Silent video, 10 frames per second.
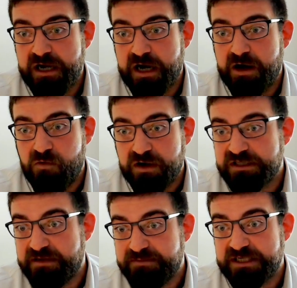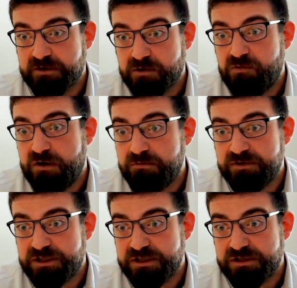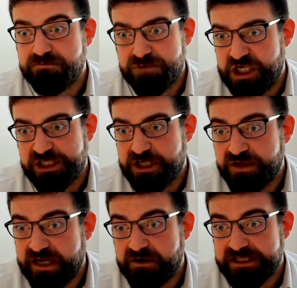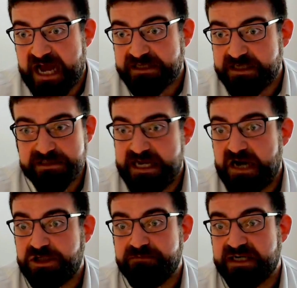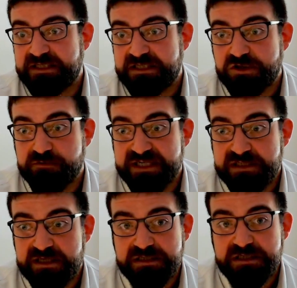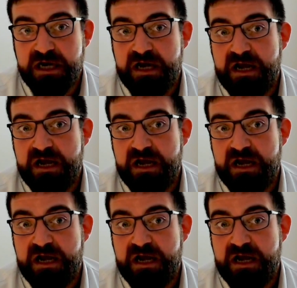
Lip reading: One of them is Interqual, which is Change Healthcare's asset. It's actually my sister business.